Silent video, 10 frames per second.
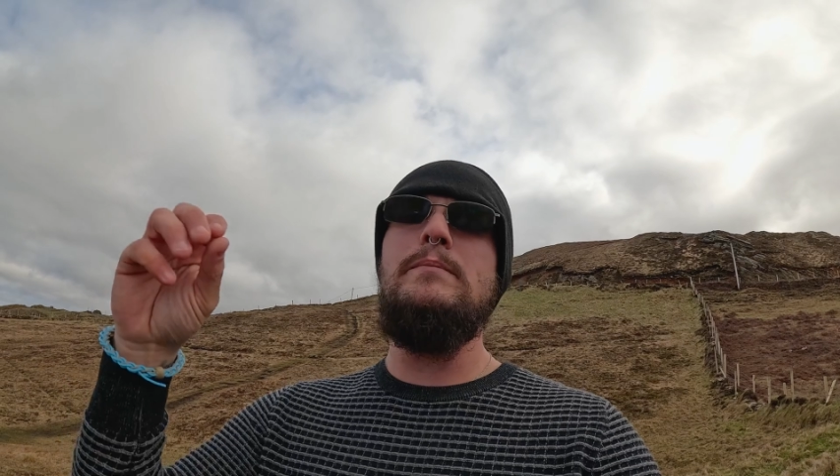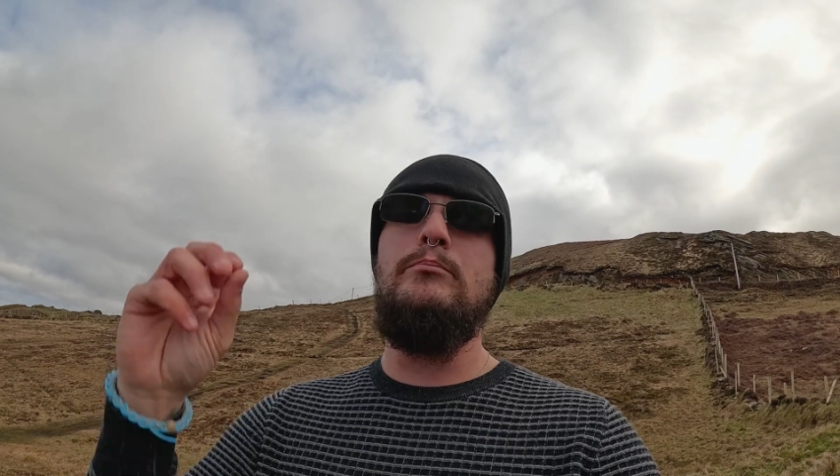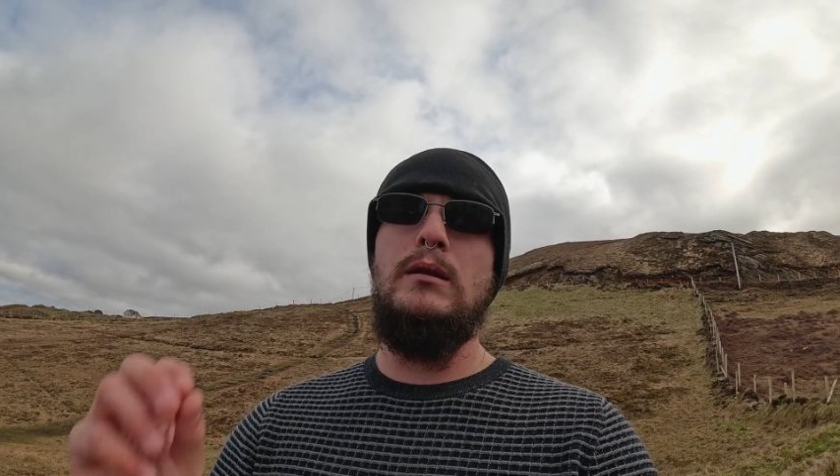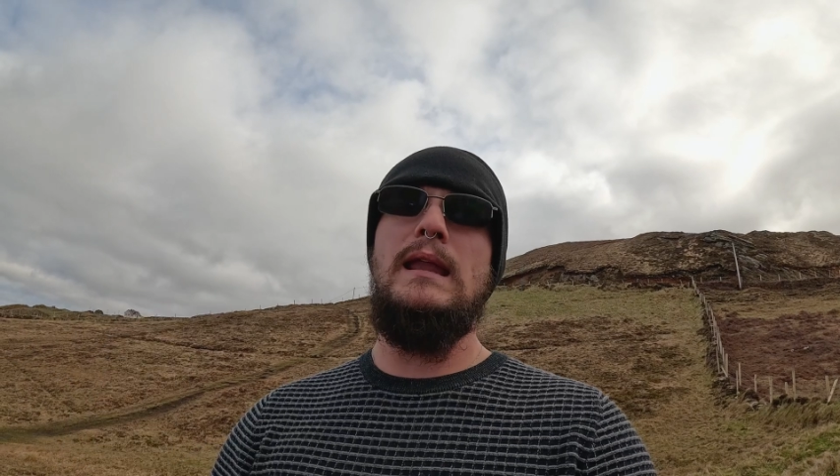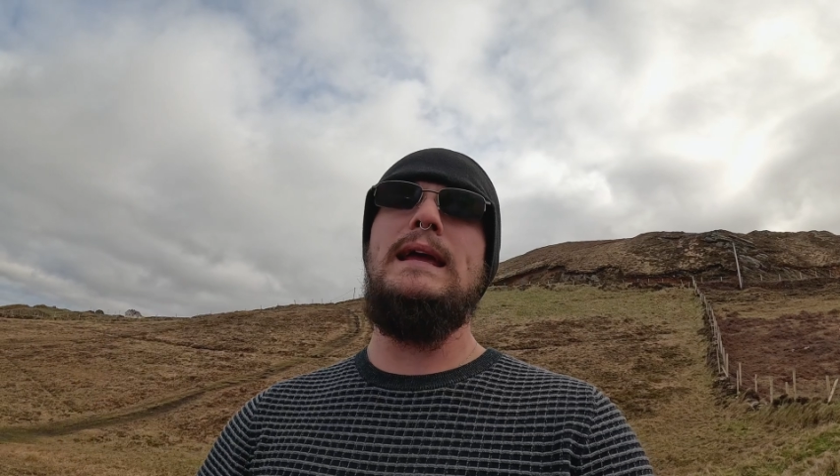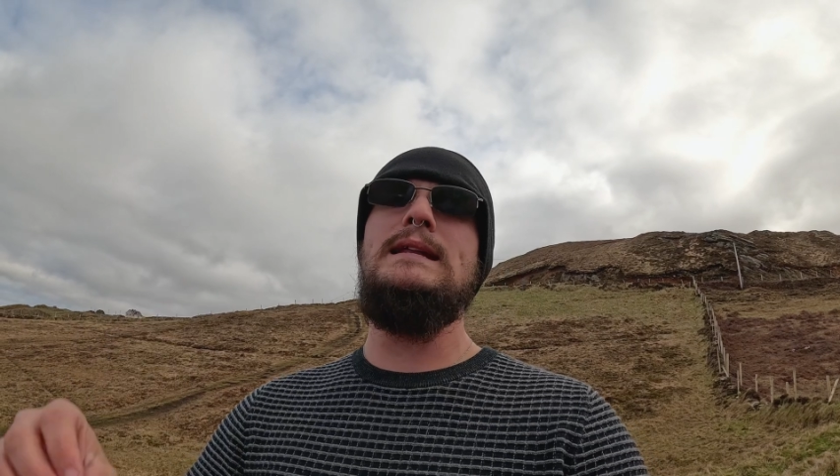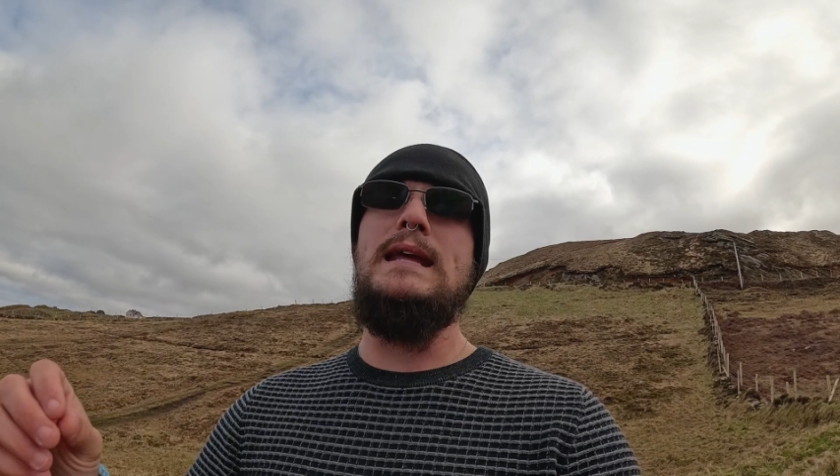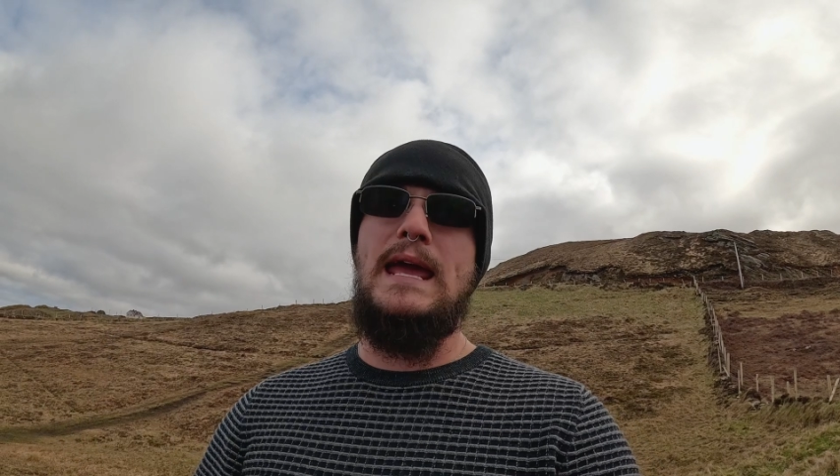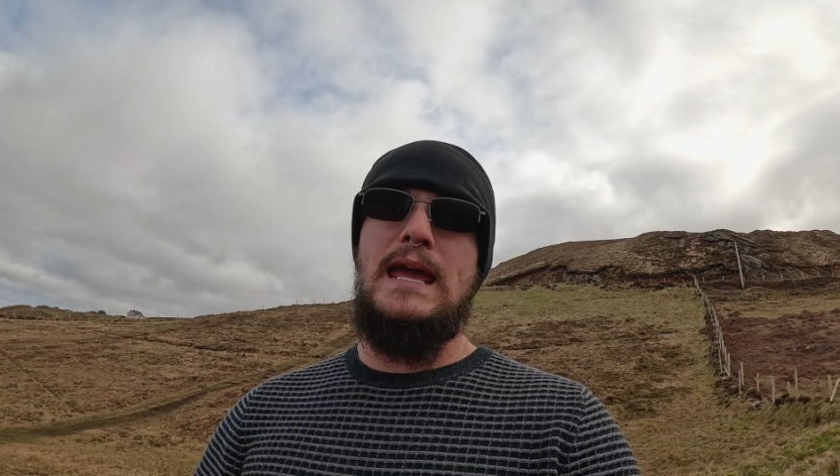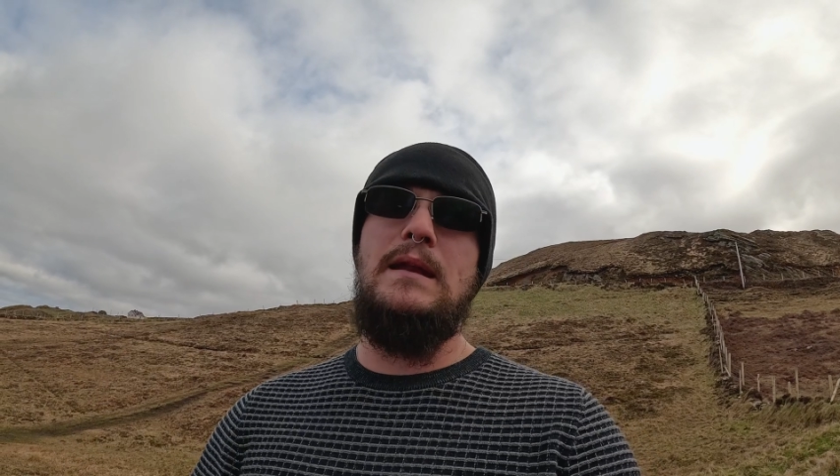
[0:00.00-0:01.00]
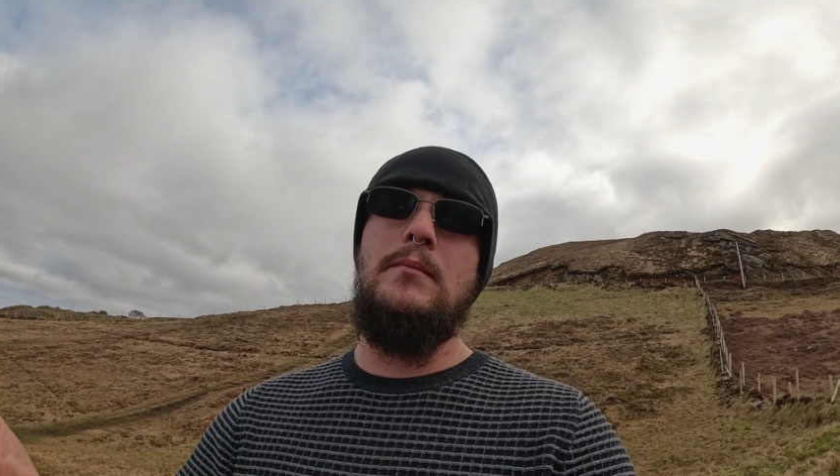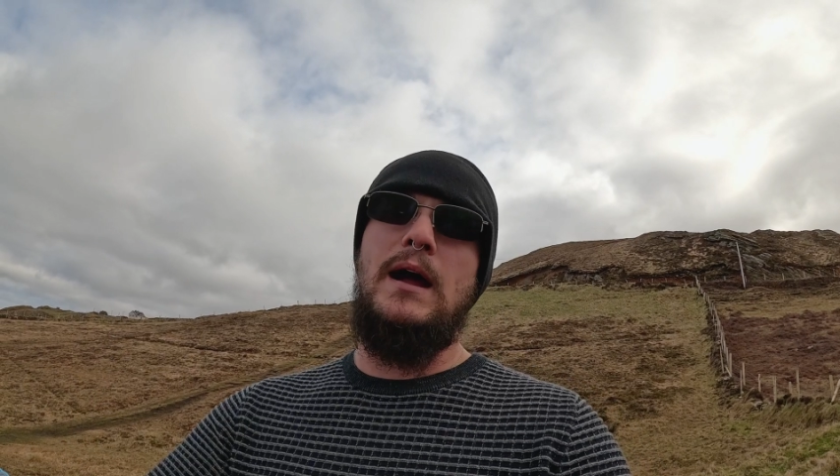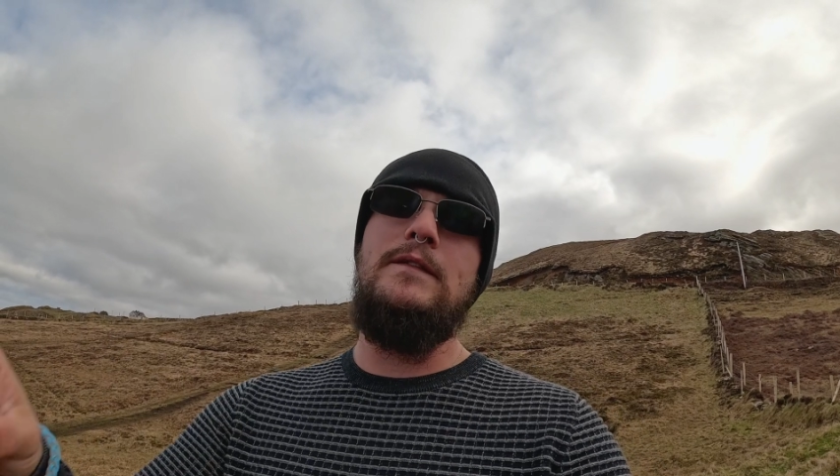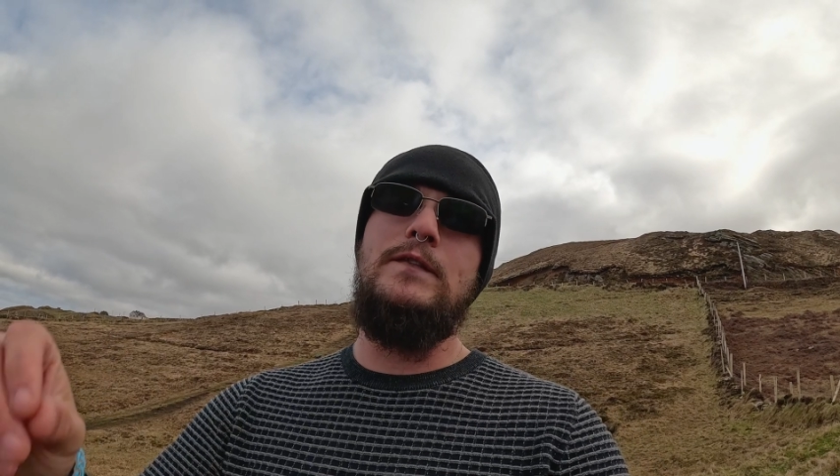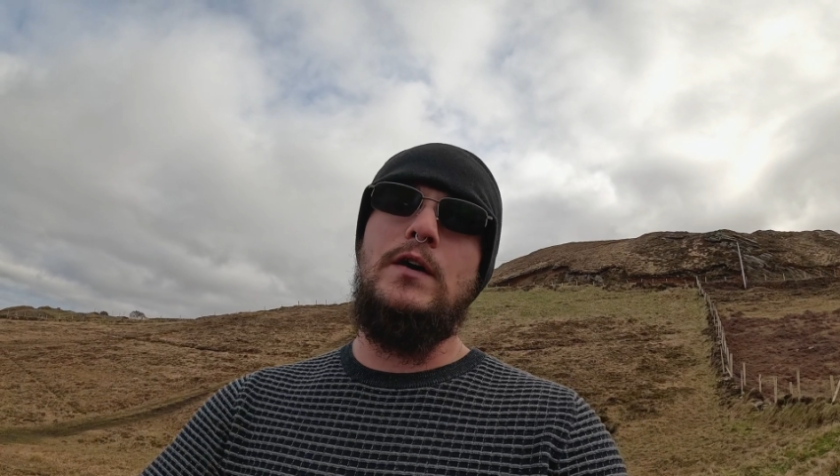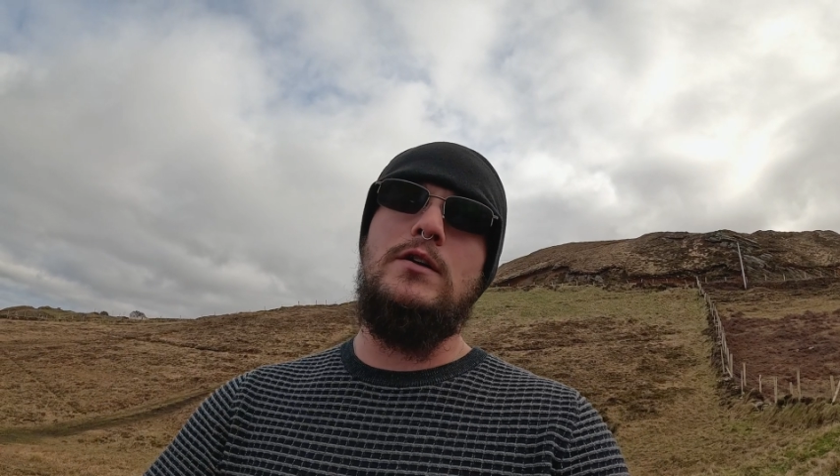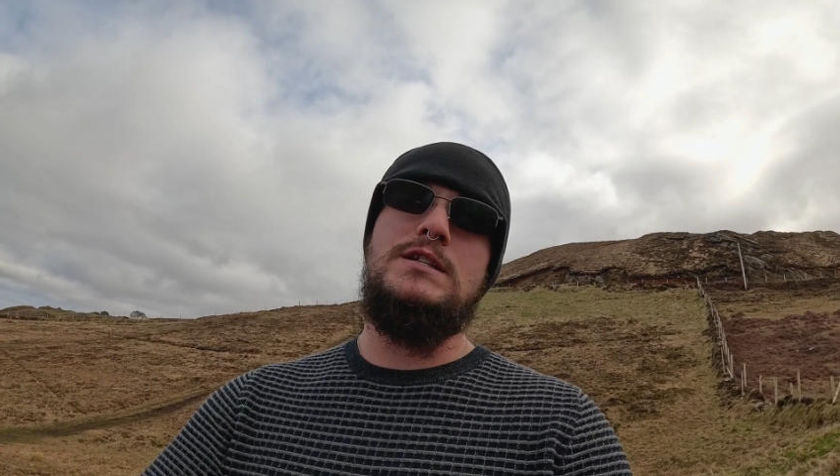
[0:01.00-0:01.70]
blend in my photo.